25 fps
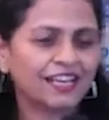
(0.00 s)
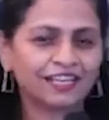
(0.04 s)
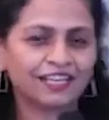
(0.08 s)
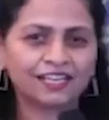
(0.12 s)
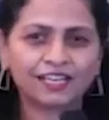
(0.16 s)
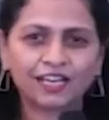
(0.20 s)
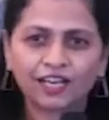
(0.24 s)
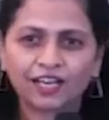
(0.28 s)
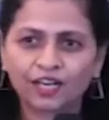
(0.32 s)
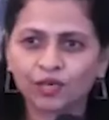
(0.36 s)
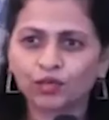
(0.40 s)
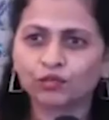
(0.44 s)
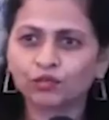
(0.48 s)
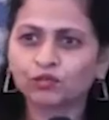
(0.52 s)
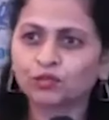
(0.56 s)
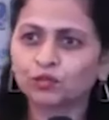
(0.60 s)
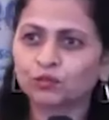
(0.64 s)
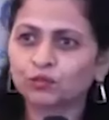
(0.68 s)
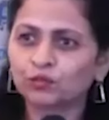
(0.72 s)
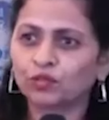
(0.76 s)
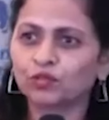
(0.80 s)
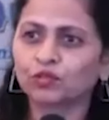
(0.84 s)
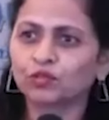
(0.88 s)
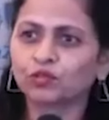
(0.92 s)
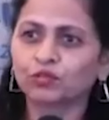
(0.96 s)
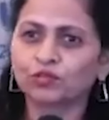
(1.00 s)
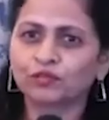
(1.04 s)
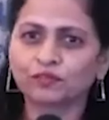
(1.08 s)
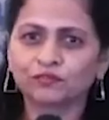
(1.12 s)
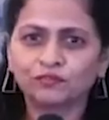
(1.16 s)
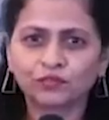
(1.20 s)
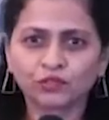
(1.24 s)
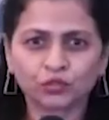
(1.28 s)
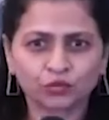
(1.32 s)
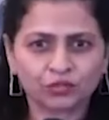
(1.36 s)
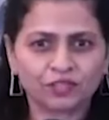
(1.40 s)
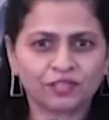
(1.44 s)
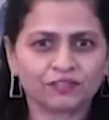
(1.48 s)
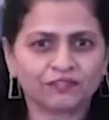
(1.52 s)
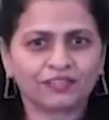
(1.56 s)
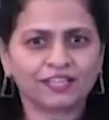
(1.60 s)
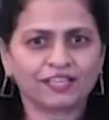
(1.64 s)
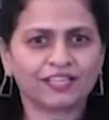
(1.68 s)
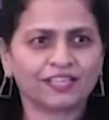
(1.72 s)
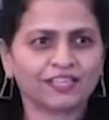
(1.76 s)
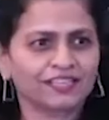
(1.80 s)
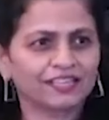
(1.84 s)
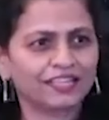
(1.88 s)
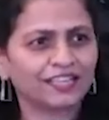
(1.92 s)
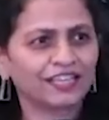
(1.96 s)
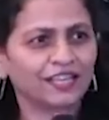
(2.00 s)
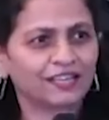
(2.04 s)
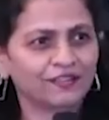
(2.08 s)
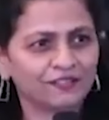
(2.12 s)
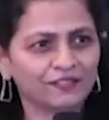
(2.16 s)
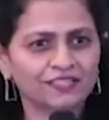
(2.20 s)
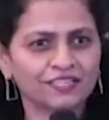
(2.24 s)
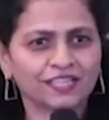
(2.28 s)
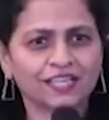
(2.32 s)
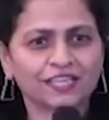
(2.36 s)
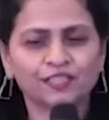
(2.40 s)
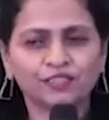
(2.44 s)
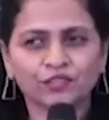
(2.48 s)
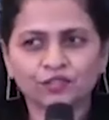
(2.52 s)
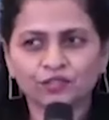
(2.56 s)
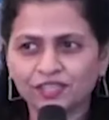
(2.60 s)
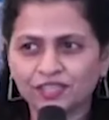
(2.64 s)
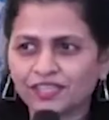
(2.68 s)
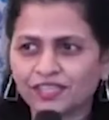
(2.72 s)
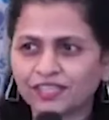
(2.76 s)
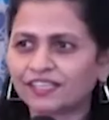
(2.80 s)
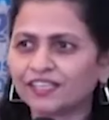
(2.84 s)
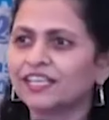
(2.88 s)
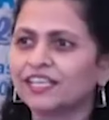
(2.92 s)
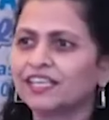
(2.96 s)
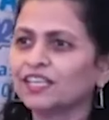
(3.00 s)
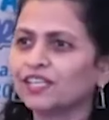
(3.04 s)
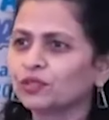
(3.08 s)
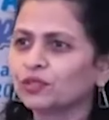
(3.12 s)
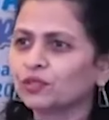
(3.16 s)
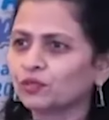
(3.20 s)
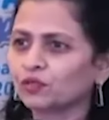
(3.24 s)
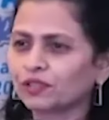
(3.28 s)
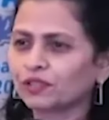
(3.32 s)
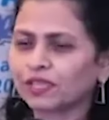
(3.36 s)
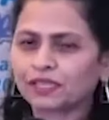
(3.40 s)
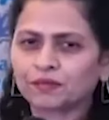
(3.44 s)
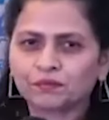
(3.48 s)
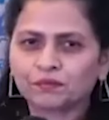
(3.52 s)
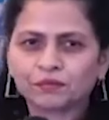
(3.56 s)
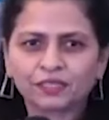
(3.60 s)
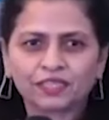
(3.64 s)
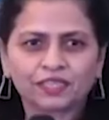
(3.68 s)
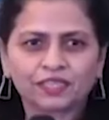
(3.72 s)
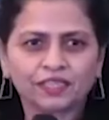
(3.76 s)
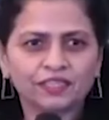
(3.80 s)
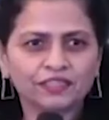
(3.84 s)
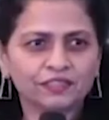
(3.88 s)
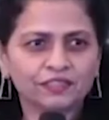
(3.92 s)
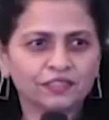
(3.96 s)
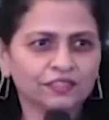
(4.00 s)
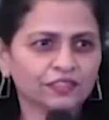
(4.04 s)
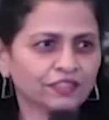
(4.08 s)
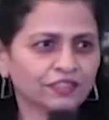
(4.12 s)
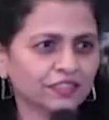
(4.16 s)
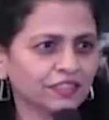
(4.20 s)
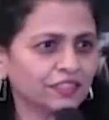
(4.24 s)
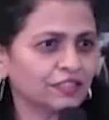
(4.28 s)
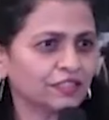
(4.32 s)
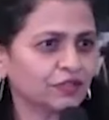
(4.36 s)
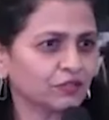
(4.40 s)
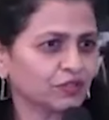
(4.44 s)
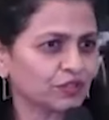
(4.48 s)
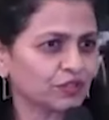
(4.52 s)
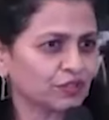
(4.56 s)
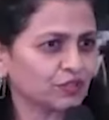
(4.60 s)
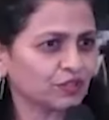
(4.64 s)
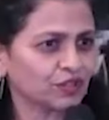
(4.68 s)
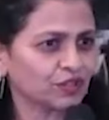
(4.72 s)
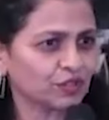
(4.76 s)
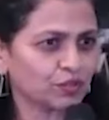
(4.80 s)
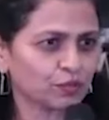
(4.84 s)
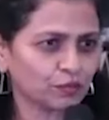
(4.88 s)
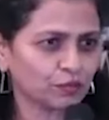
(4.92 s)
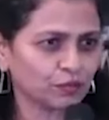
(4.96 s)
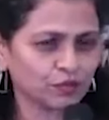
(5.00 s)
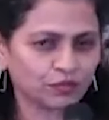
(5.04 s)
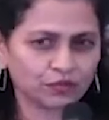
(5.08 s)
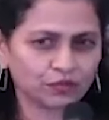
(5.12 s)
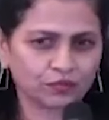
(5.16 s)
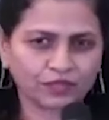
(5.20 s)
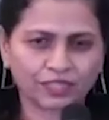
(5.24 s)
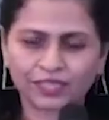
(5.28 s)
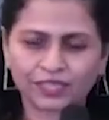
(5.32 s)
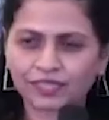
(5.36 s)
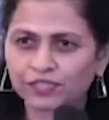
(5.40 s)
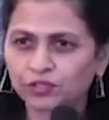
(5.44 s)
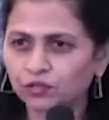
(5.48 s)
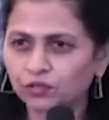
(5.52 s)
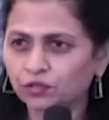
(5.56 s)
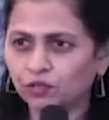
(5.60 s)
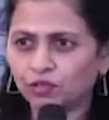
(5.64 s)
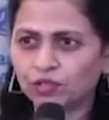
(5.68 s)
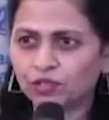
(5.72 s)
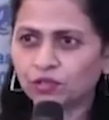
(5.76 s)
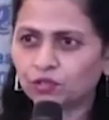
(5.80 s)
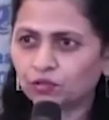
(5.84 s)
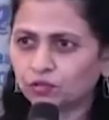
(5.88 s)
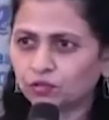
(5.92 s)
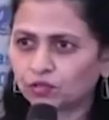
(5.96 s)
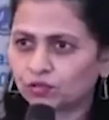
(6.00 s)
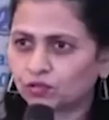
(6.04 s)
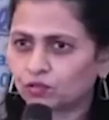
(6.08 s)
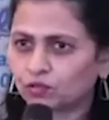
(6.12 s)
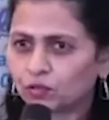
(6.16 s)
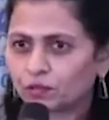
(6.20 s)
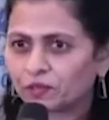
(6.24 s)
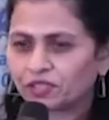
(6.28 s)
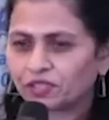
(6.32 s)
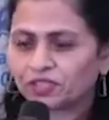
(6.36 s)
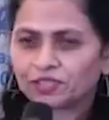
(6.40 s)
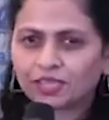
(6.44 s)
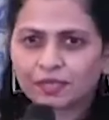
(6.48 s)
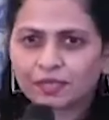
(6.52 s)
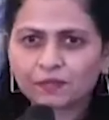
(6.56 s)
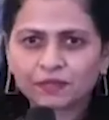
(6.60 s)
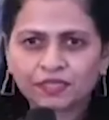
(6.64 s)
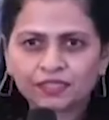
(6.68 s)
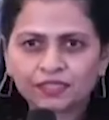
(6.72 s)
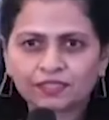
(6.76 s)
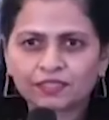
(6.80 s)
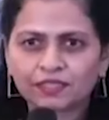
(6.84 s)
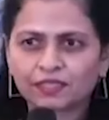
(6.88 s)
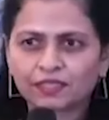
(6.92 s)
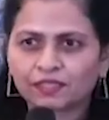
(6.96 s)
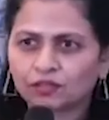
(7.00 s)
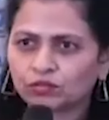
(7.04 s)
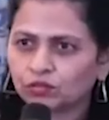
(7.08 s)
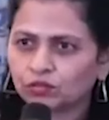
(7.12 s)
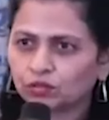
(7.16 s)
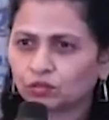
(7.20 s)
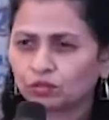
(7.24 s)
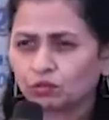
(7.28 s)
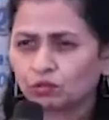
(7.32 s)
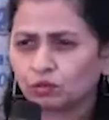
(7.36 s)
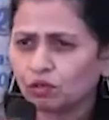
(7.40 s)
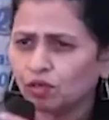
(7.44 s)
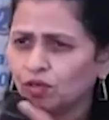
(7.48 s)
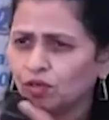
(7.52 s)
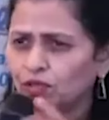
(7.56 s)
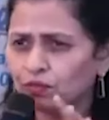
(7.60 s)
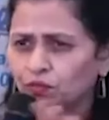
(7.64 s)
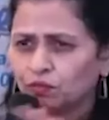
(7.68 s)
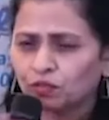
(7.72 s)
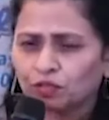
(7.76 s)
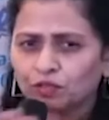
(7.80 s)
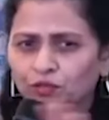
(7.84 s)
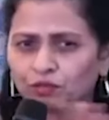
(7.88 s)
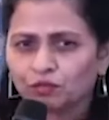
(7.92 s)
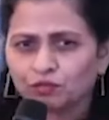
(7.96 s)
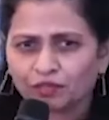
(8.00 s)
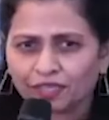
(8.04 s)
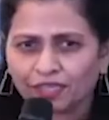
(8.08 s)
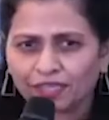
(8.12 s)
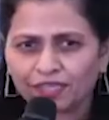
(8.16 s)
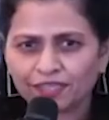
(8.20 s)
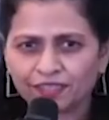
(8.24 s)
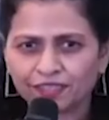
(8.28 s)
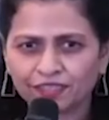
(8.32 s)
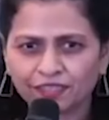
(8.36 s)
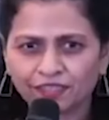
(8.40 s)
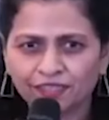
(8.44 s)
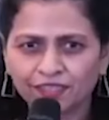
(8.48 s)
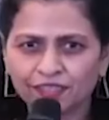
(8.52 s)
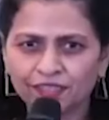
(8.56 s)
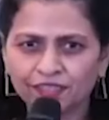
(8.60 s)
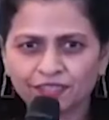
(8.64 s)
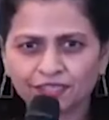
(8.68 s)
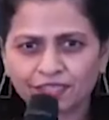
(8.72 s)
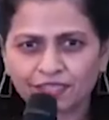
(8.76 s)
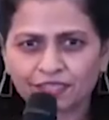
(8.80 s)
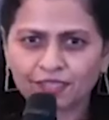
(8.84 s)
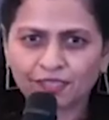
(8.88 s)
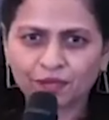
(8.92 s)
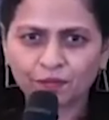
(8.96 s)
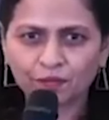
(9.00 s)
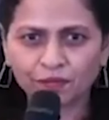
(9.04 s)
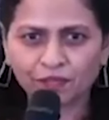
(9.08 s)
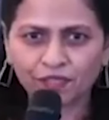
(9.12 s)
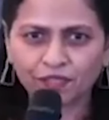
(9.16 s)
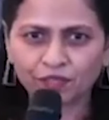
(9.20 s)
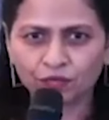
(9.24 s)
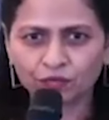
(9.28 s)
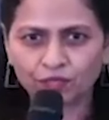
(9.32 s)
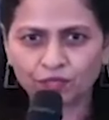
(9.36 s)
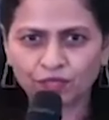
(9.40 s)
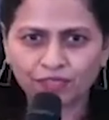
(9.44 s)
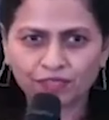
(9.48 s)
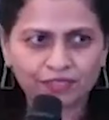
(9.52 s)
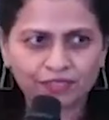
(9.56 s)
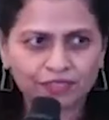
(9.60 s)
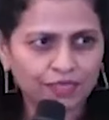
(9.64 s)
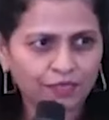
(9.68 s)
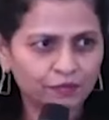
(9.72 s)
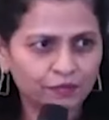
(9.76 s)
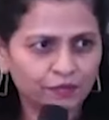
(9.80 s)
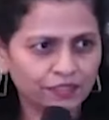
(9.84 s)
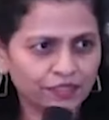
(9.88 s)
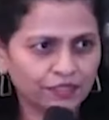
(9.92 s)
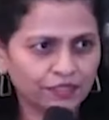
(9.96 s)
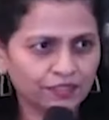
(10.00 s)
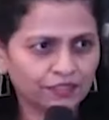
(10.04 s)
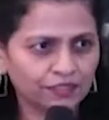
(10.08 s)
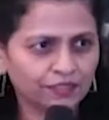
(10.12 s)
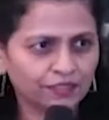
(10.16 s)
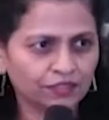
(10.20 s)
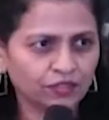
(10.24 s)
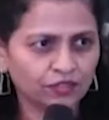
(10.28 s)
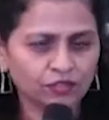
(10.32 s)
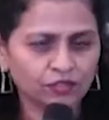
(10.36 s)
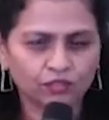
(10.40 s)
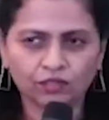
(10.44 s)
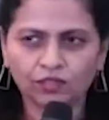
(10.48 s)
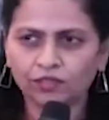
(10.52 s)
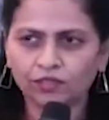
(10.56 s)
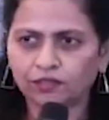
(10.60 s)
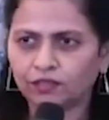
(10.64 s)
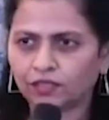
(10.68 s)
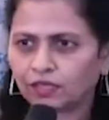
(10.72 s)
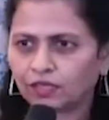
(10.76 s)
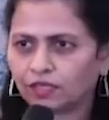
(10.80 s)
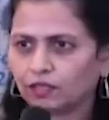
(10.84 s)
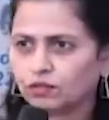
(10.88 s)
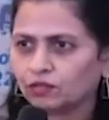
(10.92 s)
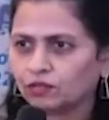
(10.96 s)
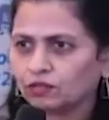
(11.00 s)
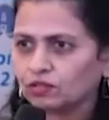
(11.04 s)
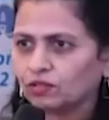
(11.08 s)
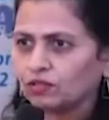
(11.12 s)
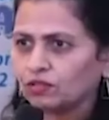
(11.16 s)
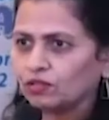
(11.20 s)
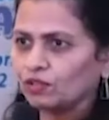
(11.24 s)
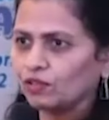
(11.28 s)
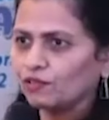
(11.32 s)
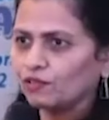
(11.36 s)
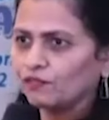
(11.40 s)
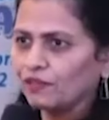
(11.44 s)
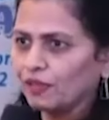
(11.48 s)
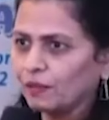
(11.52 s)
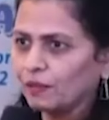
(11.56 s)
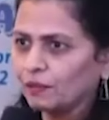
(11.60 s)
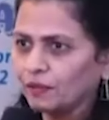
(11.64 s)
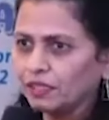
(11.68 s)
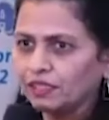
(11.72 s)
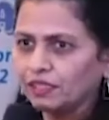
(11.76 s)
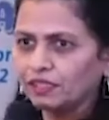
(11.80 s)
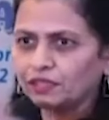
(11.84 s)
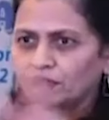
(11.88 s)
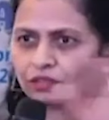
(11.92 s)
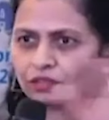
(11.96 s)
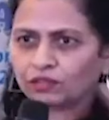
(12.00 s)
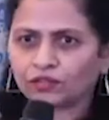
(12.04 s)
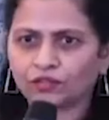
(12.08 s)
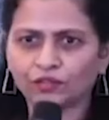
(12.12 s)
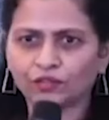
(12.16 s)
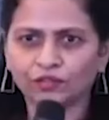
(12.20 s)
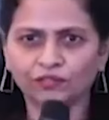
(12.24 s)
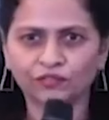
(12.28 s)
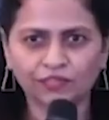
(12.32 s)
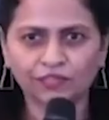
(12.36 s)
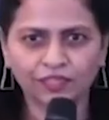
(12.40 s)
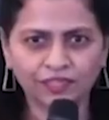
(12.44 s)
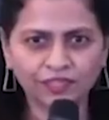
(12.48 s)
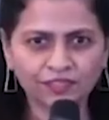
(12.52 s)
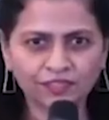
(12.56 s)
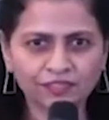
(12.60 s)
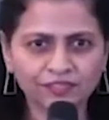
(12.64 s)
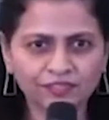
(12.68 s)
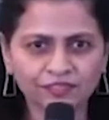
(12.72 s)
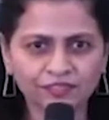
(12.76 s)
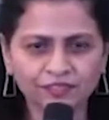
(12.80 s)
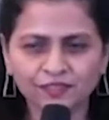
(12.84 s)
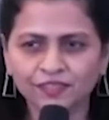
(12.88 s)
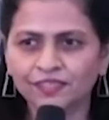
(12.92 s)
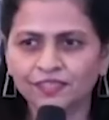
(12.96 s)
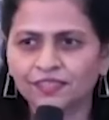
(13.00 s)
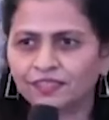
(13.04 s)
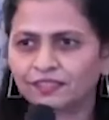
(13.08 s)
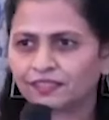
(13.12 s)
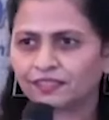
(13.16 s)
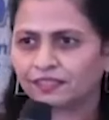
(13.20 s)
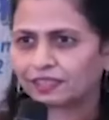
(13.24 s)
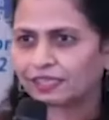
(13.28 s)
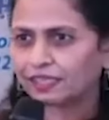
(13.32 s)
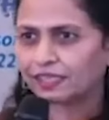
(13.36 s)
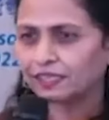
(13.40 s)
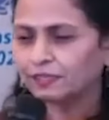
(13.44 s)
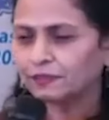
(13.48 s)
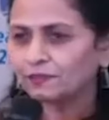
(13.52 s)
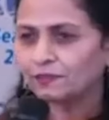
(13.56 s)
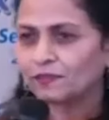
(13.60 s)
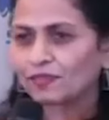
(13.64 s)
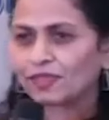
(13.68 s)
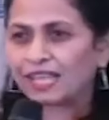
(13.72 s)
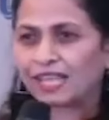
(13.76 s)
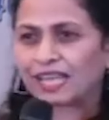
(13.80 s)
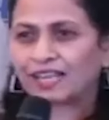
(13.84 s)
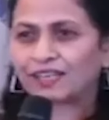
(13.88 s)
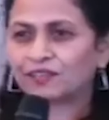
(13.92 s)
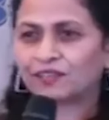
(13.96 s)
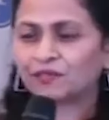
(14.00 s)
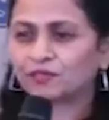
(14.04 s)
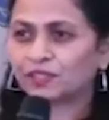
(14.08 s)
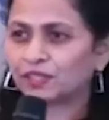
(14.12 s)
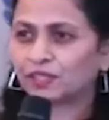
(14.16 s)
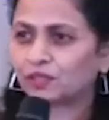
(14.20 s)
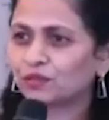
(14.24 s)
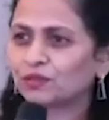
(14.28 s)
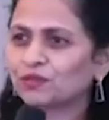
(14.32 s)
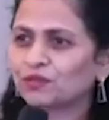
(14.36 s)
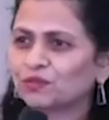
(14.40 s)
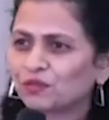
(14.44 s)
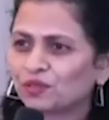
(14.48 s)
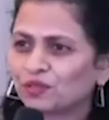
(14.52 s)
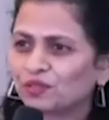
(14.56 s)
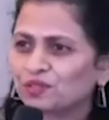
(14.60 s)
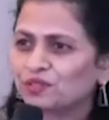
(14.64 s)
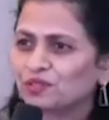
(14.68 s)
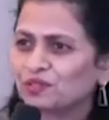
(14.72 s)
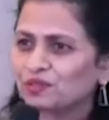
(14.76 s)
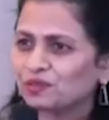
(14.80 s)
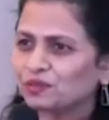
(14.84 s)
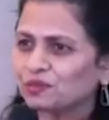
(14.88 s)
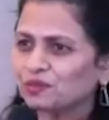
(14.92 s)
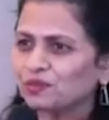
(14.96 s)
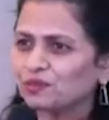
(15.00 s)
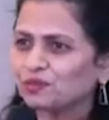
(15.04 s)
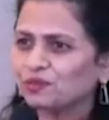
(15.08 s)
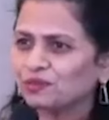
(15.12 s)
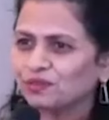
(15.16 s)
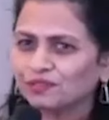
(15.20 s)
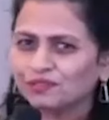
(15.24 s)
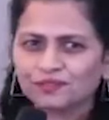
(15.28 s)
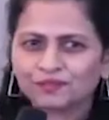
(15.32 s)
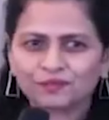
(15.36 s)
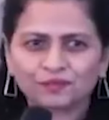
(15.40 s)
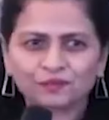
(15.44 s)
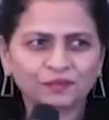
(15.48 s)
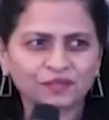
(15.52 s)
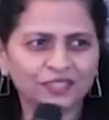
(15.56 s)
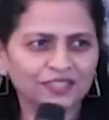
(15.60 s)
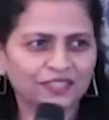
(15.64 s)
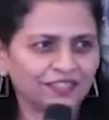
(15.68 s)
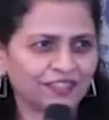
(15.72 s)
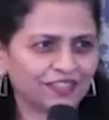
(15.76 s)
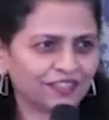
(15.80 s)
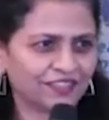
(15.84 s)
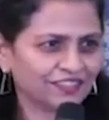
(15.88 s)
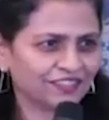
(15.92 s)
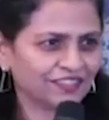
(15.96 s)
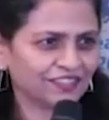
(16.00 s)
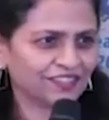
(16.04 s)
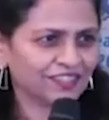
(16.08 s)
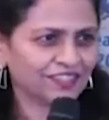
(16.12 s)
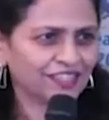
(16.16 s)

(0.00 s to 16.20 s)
and how tomorrow, if you live a healthy lifestyle today, you can be healthier individuals tomorrow, right? You all know so much diabetes around you. You all would know, right? There is somebody who has diabetes in your house or your family or your friends, right? And we don't want you to be there.